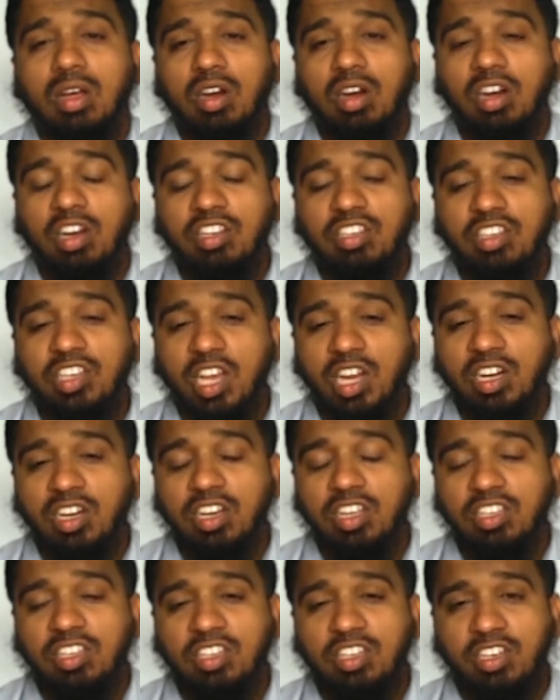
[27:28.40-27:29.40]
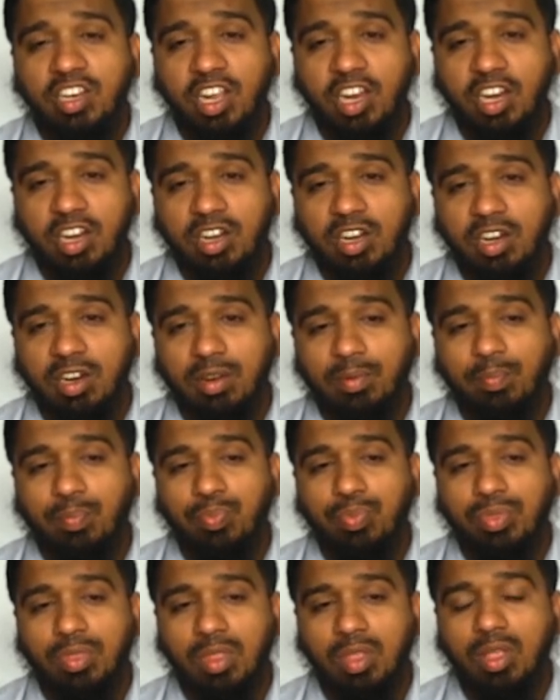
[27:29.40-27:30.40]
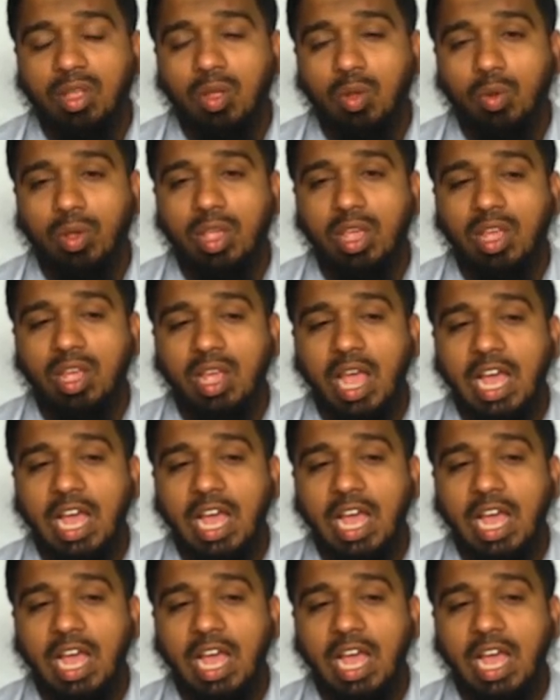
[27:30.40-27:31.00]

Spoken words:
reject state, okay,